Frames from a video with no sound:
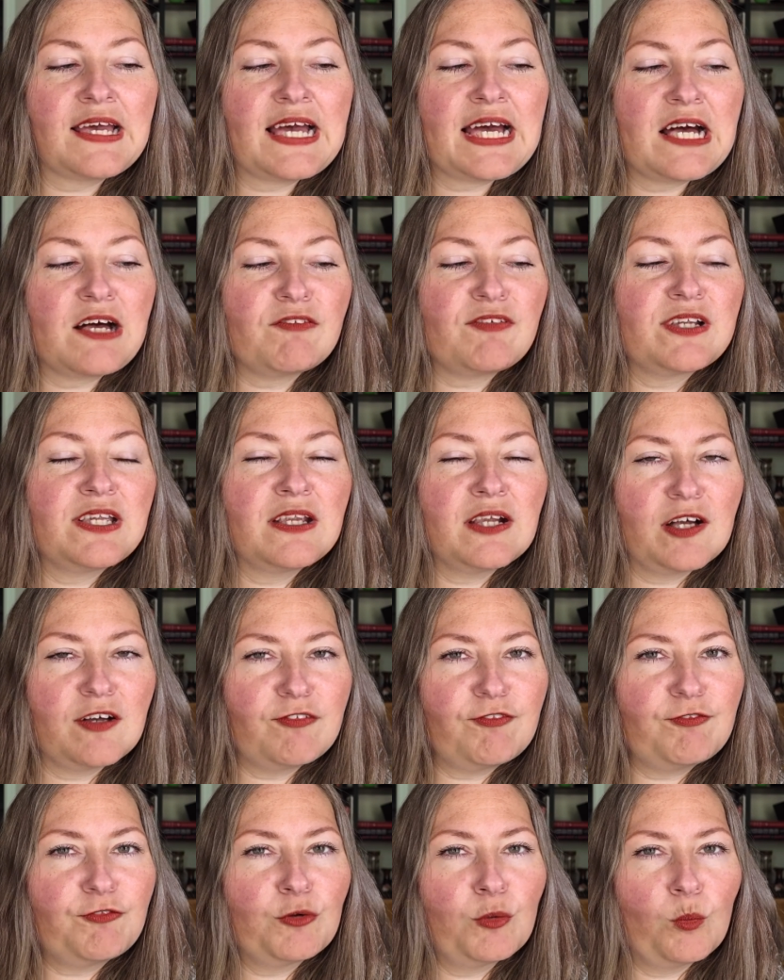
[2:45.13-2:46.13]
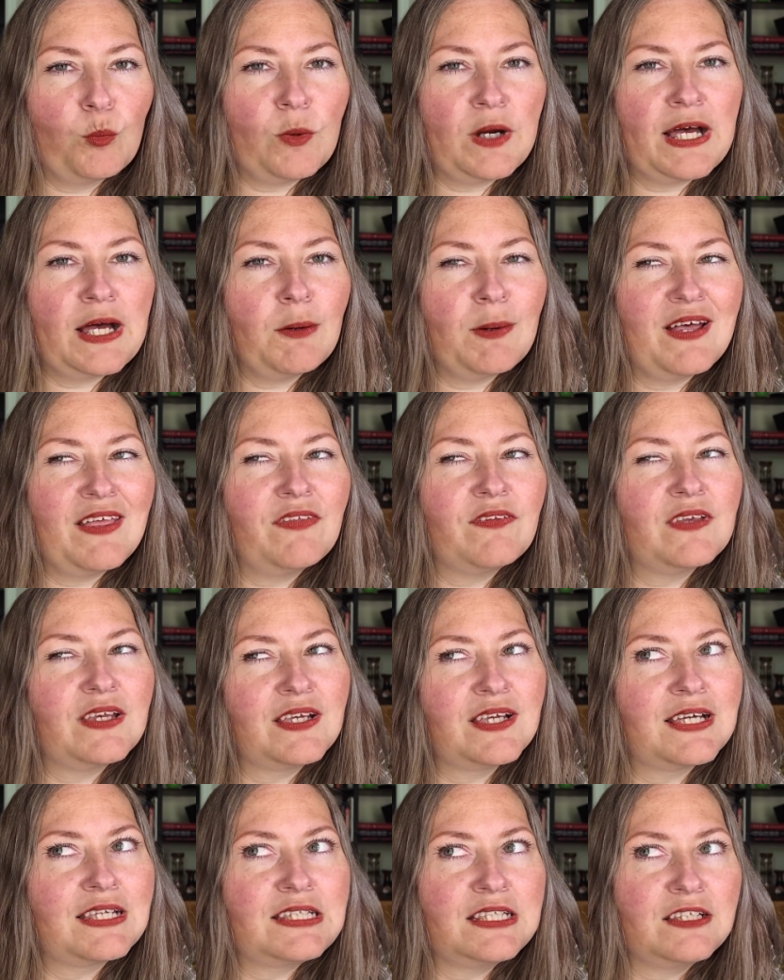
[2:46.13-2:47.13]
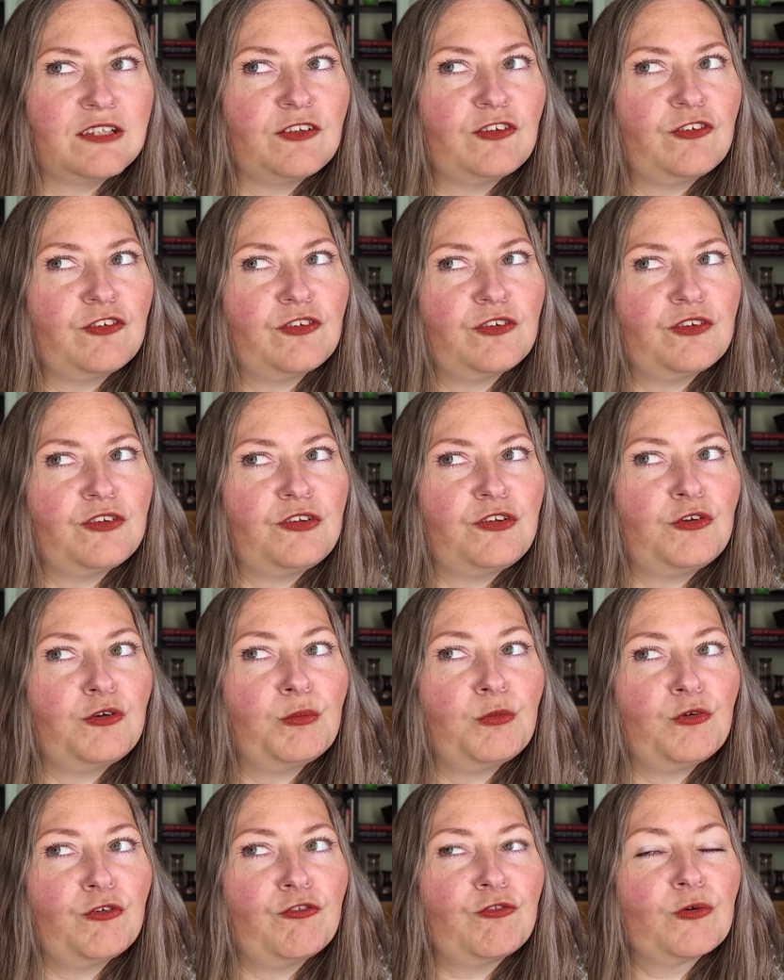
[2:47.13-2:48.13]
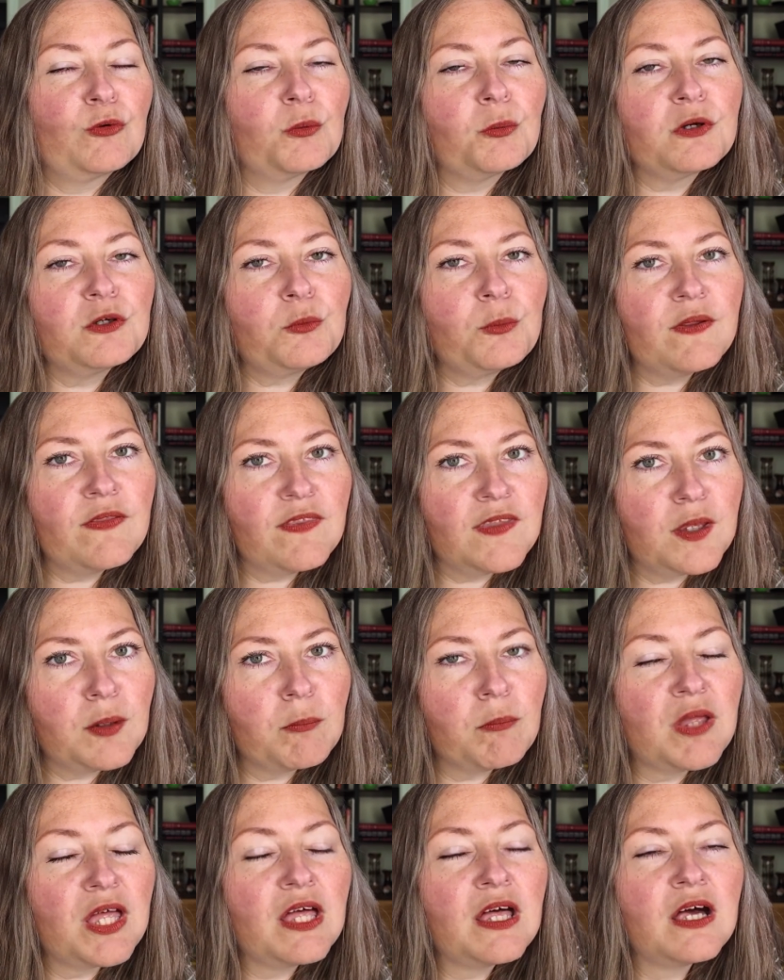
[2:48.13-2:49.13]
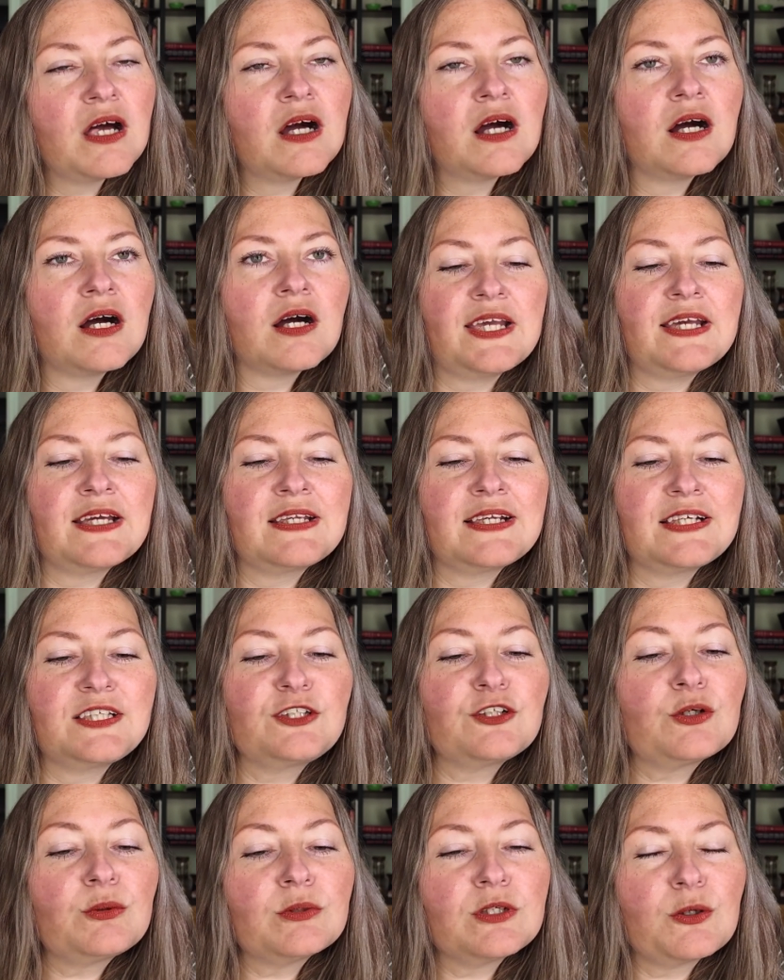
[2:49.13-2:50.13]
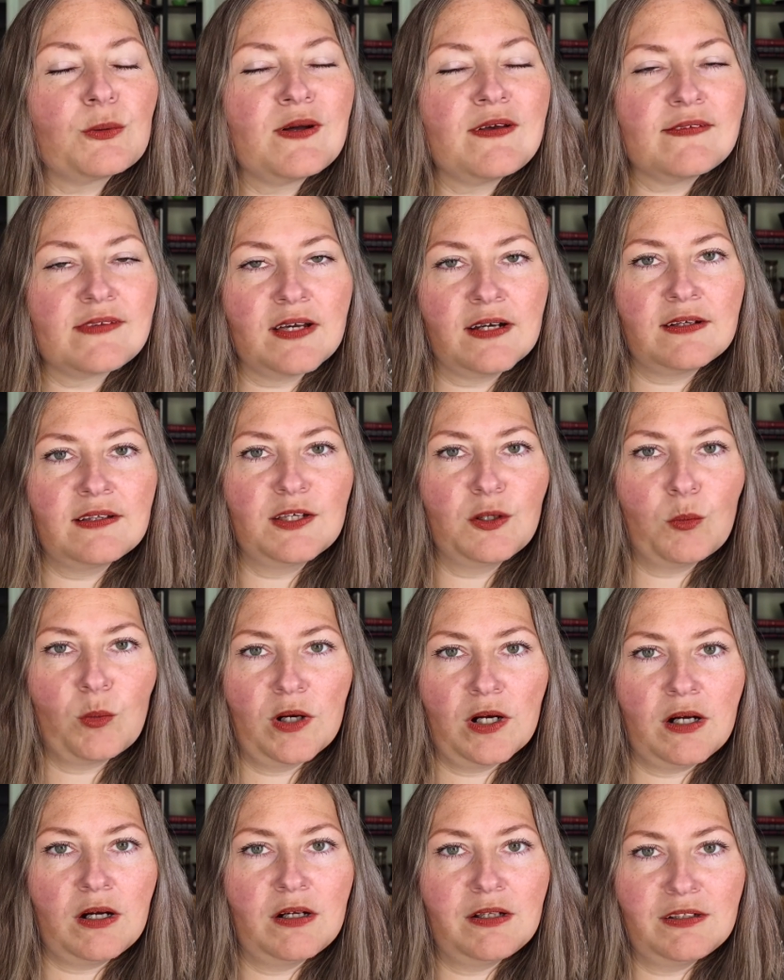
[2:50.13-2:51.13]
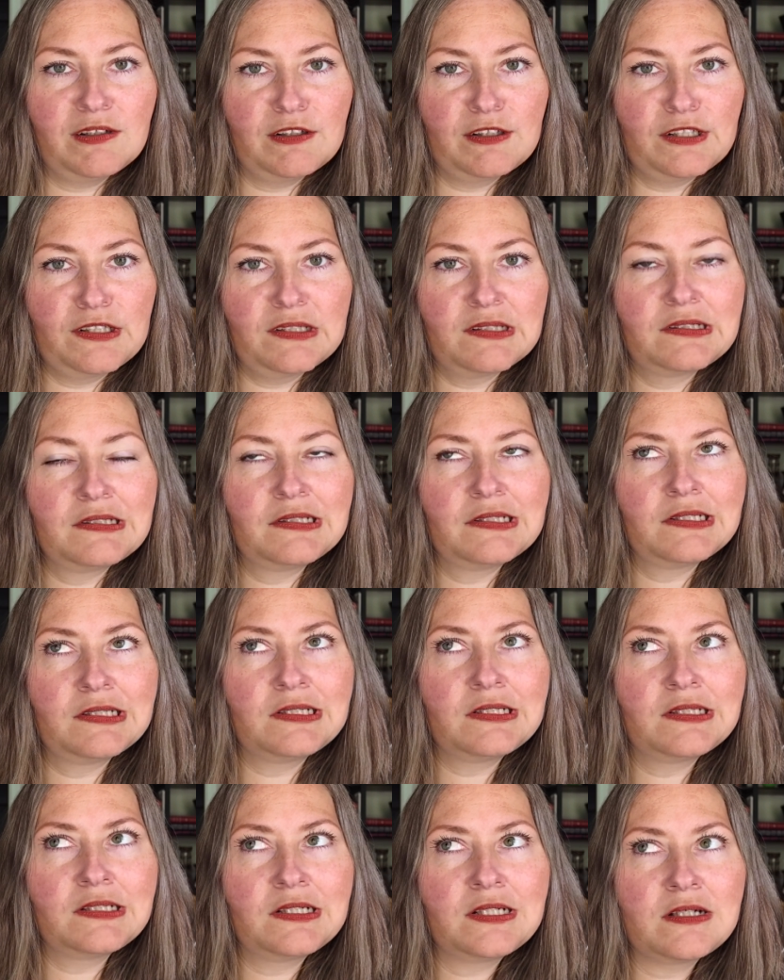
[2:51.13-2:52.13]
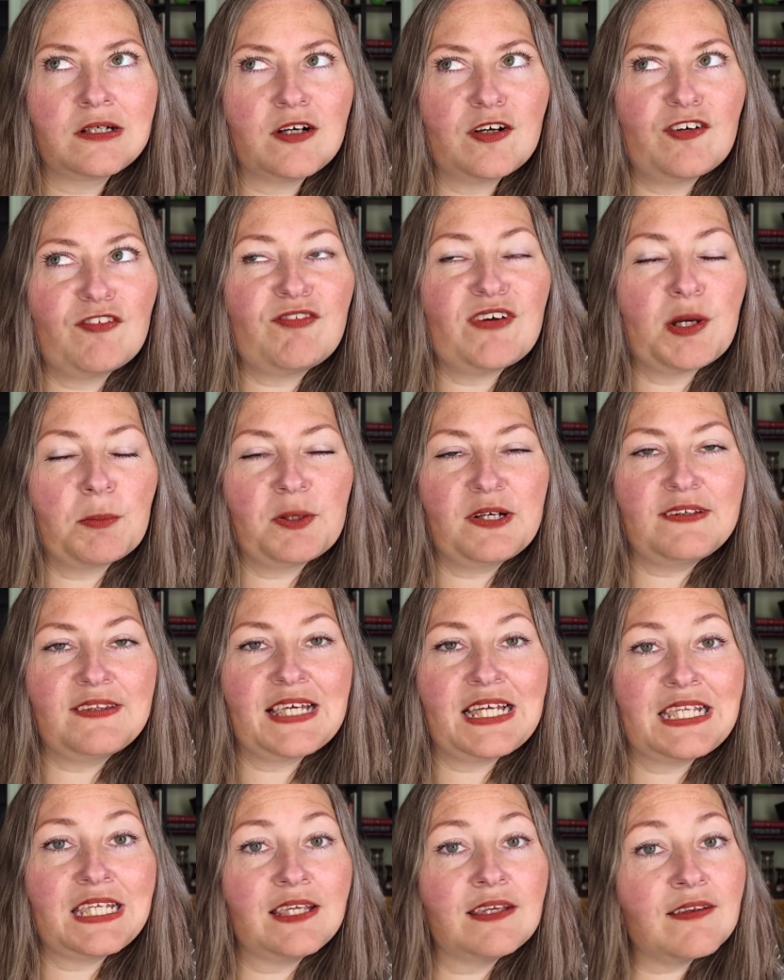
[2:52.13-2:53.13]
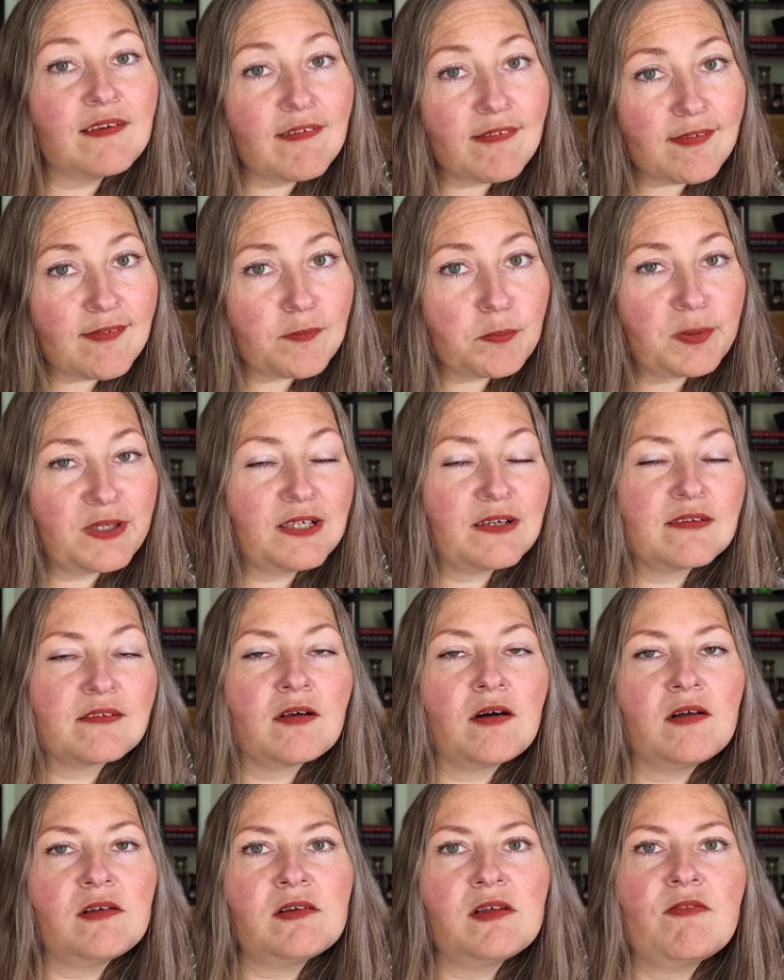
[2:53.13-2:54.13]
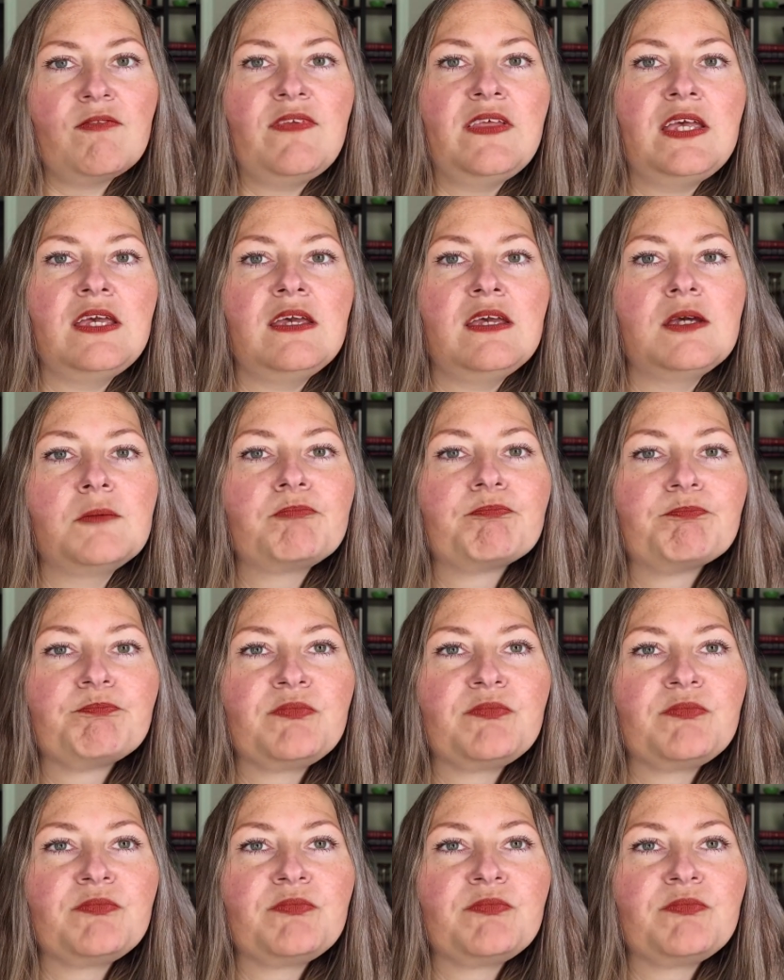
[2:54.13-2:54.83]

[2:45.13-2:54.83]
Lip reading: have enough for how I think I need to move forward with them. And I don't know exactly what color of fabric that is because all of the